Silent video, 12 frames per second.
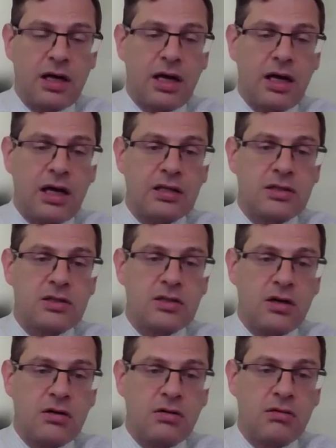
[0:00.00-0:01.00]
And
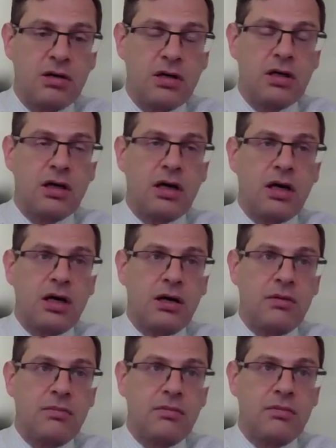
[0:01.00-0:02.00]
so,
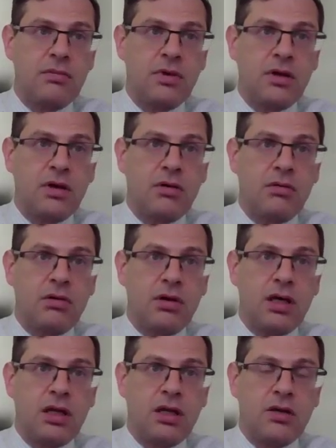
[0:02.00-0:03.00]

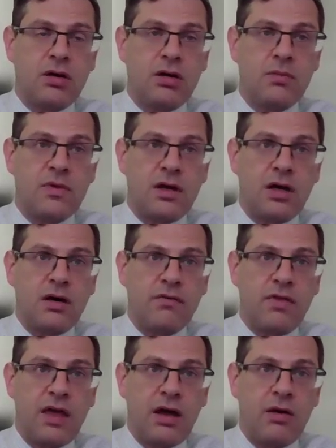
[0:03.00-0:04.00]
in terms
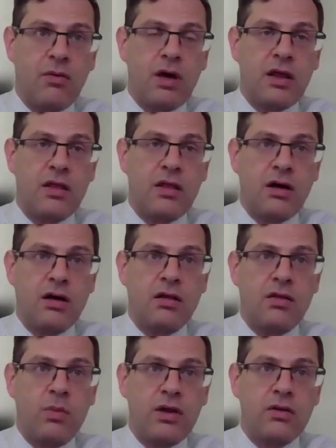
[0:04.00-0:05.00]
of then whether
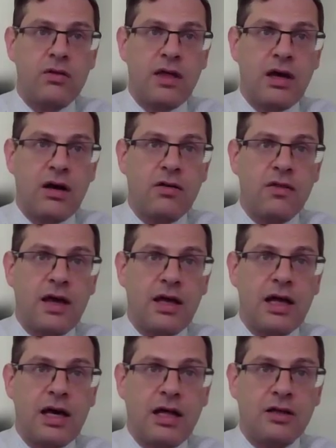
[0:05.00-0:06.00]
they are
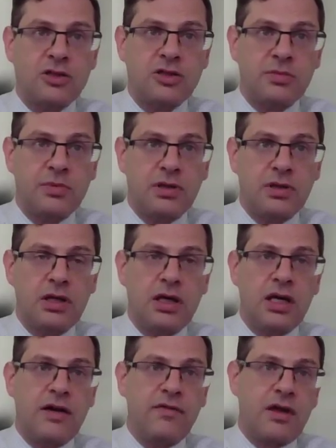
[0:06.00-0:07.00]
then eligible
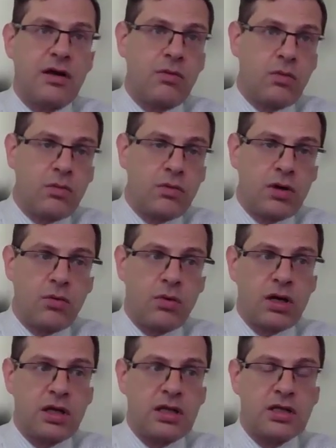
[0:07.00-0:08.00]
if they're,
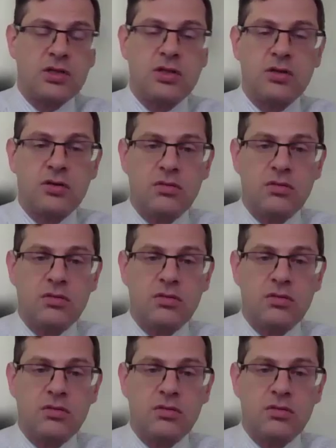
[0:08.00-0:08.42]
working these